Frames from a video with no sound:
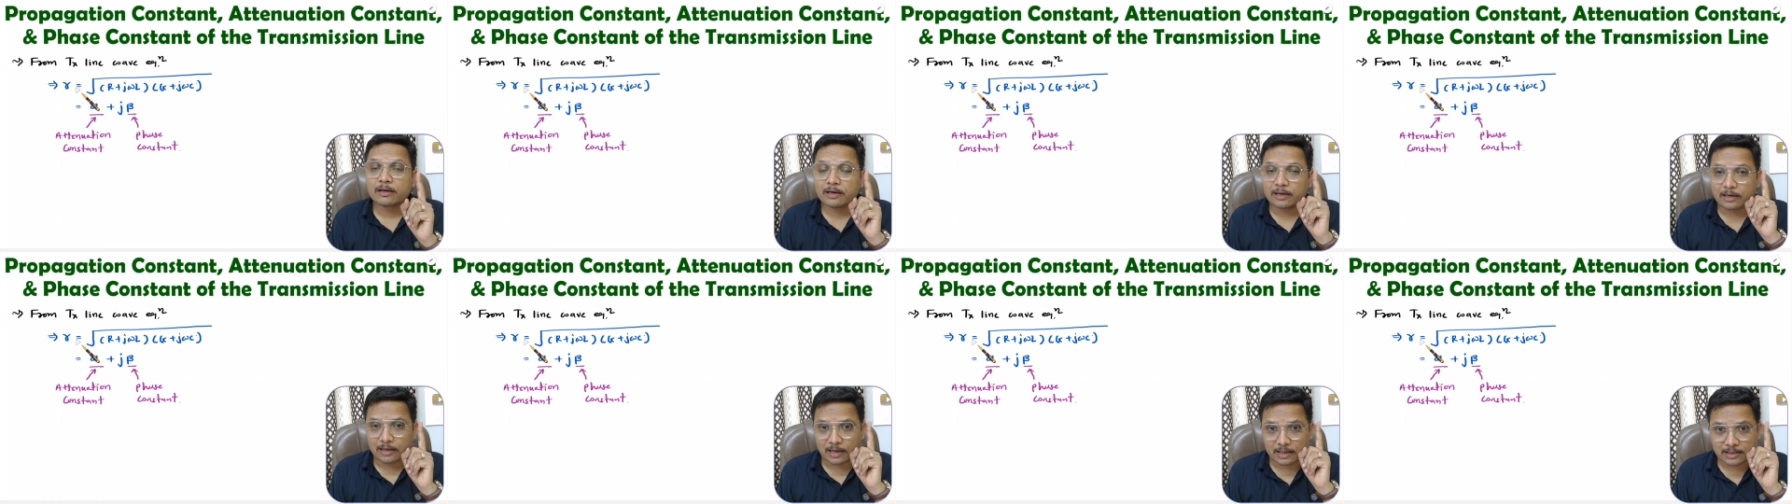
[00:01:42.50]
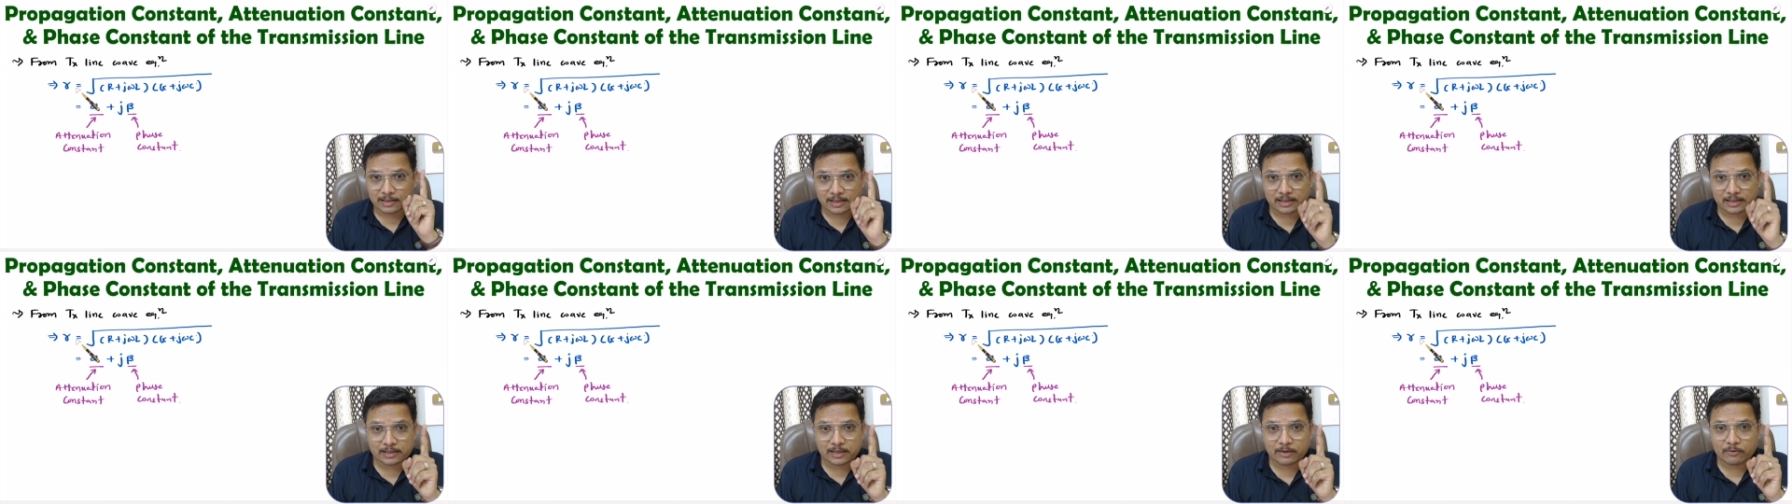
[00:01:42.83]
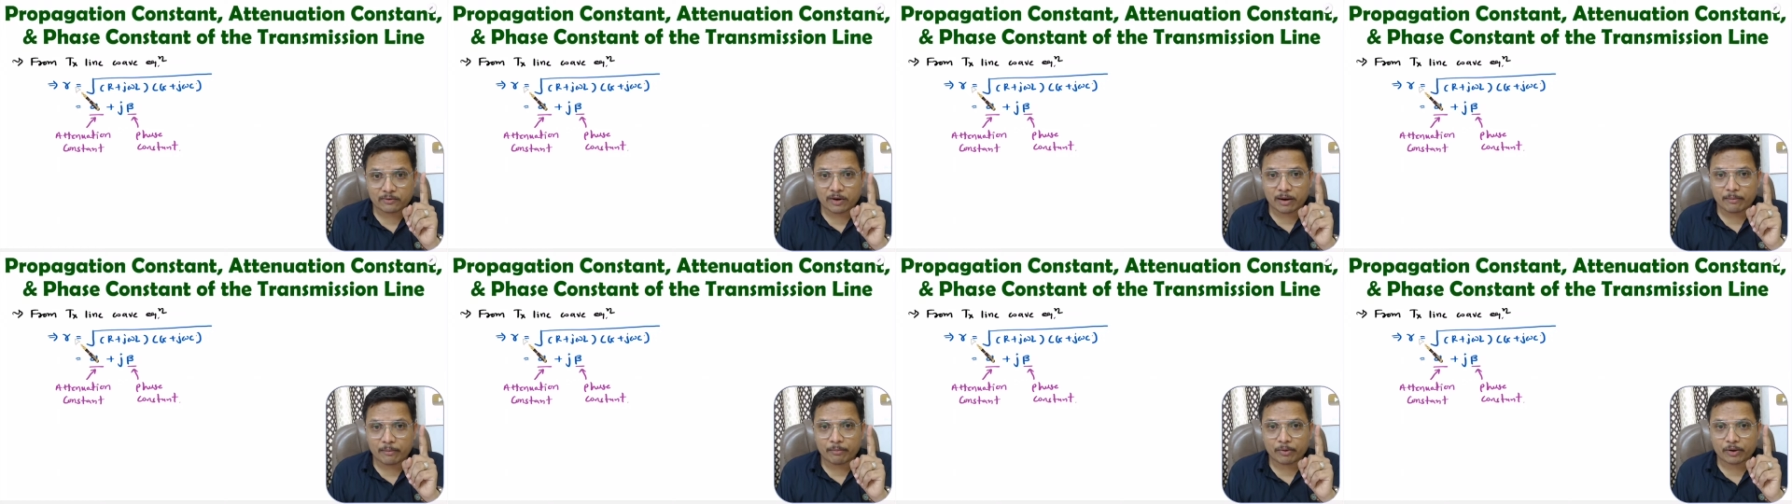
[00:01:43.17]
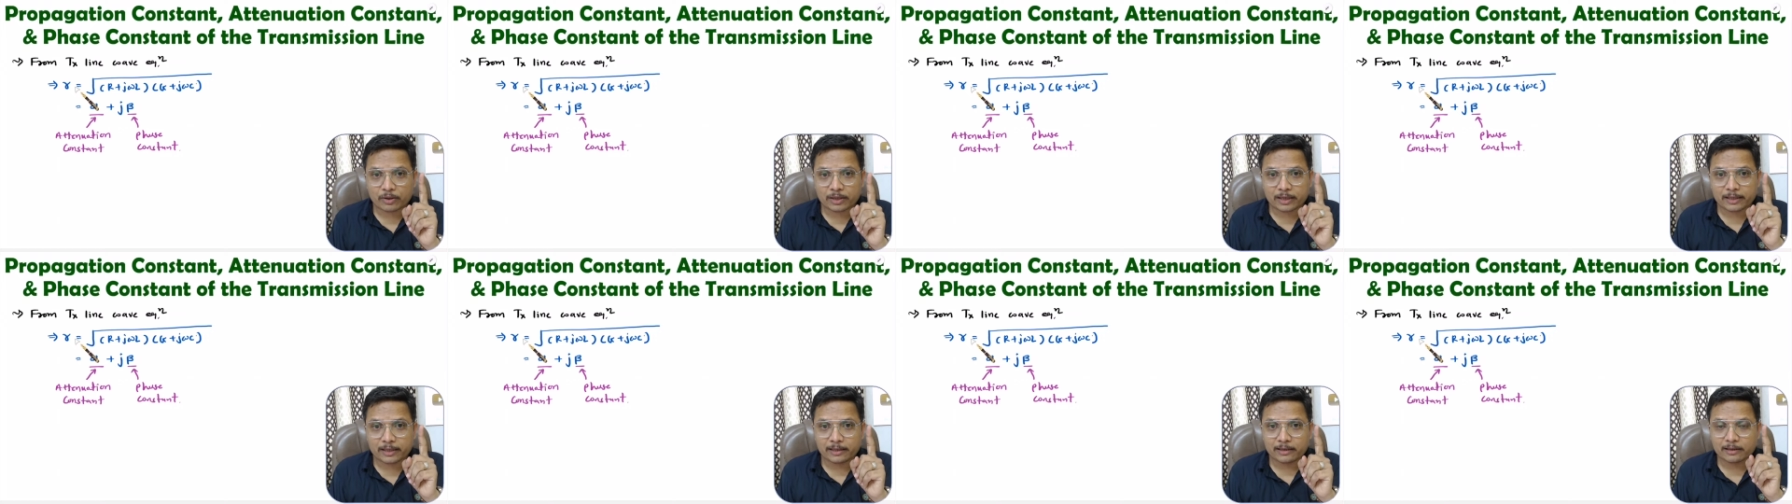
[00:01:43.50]
Resistive
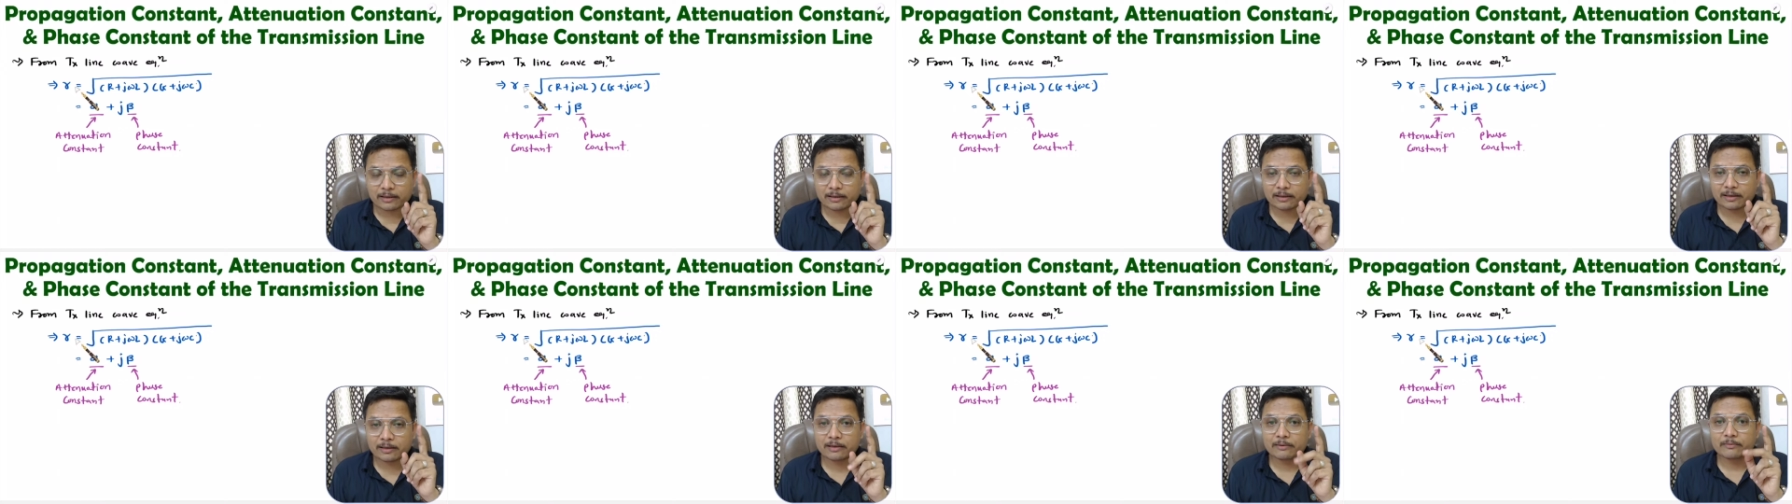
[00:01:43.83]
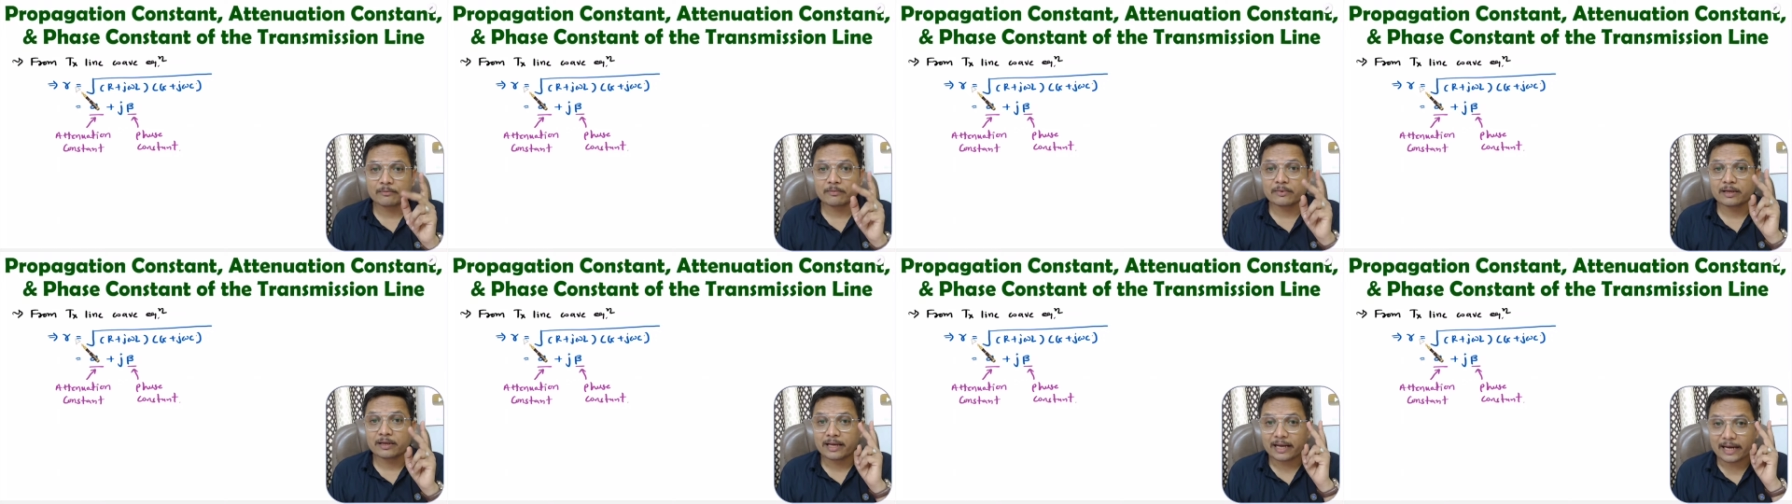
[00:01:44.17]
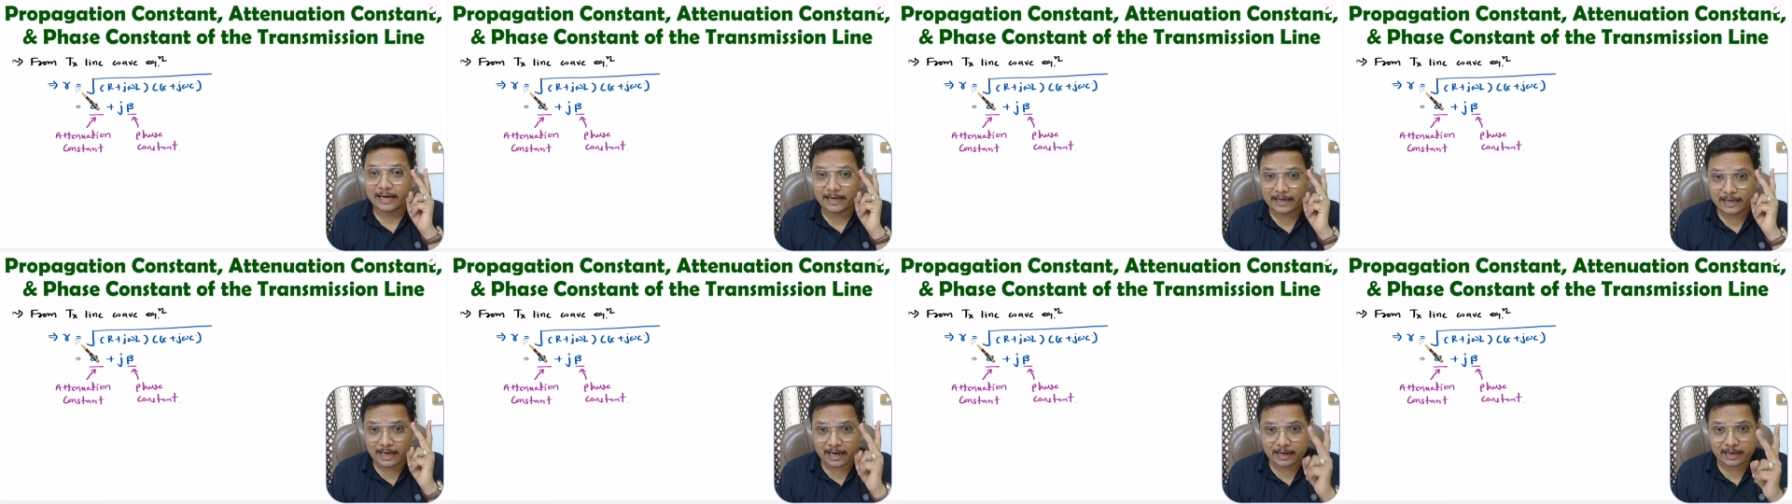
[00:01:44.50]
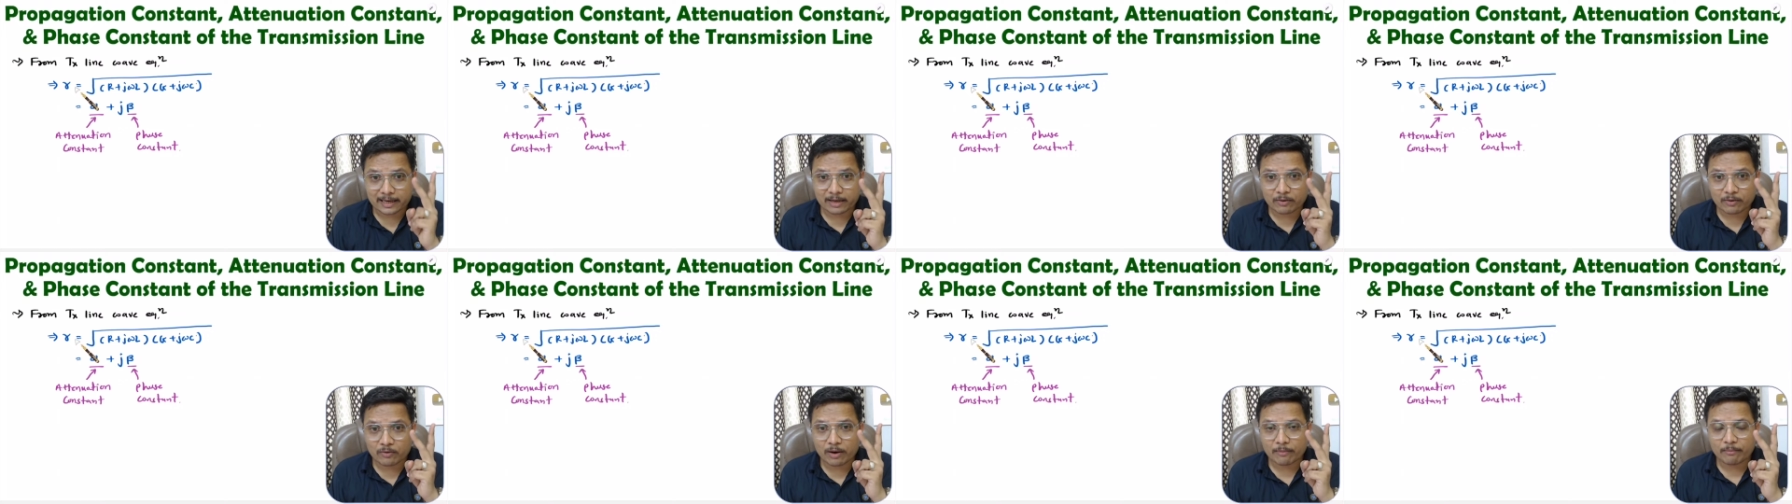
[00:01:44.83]
component,
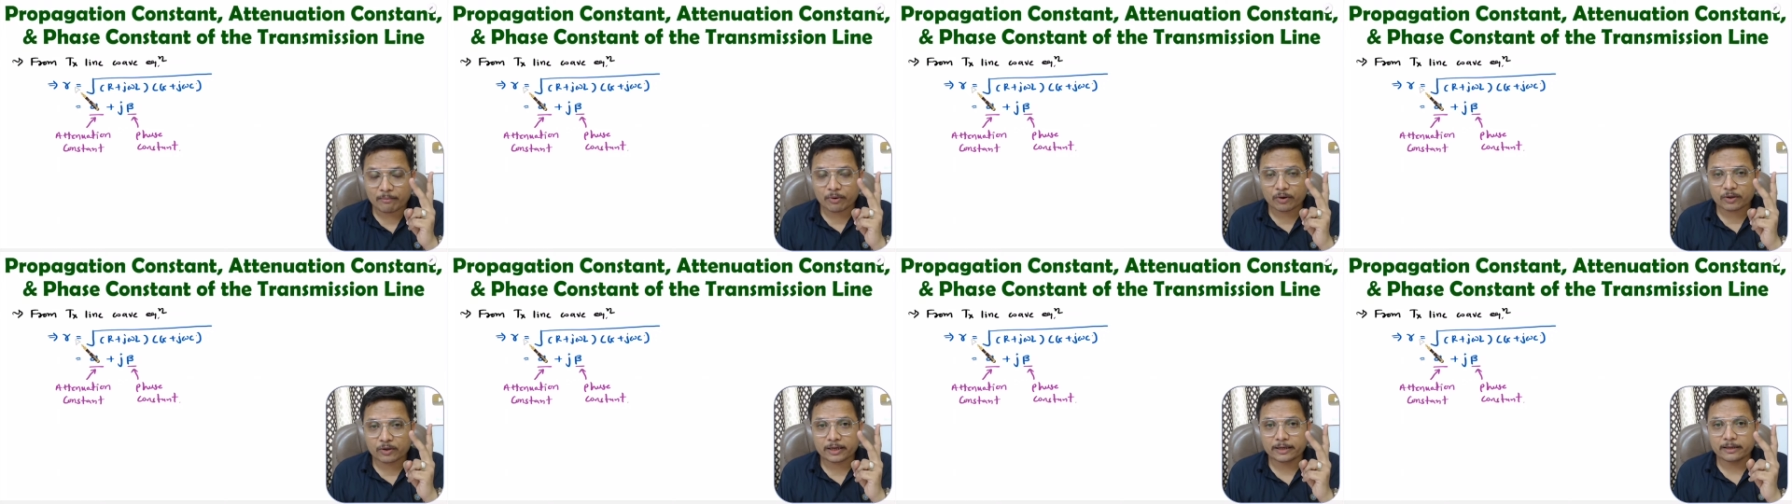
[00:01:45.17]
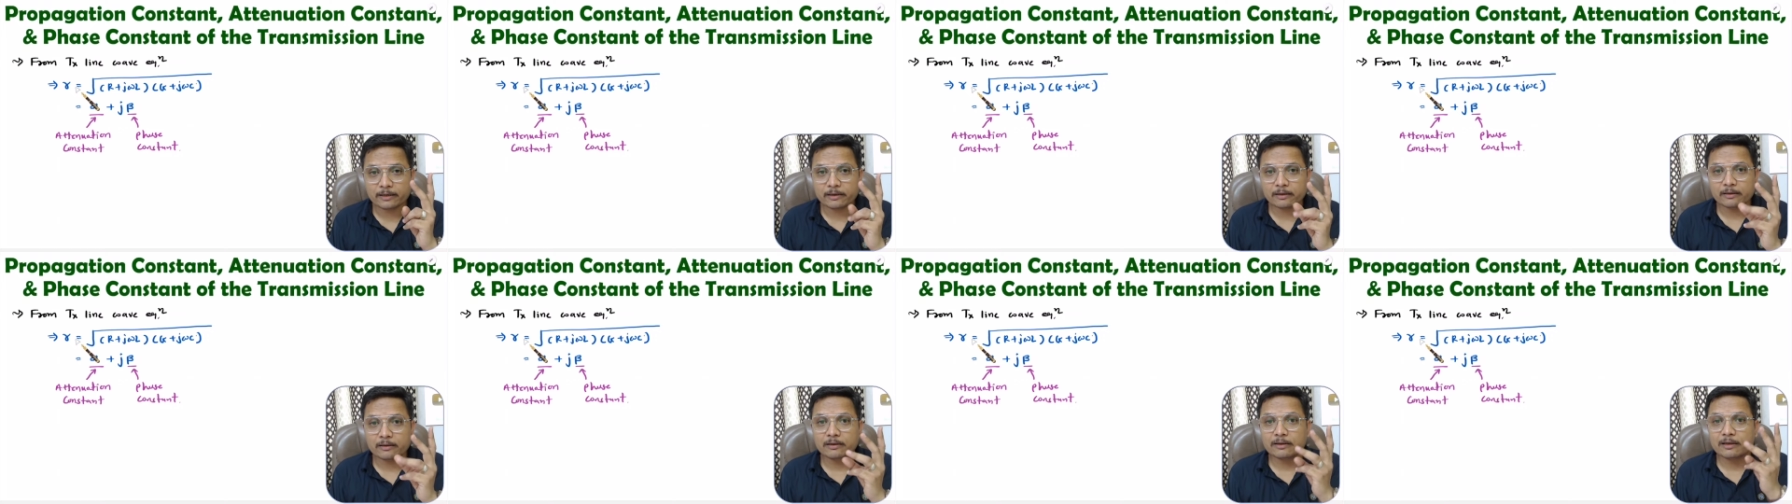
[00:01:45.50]
inductive component,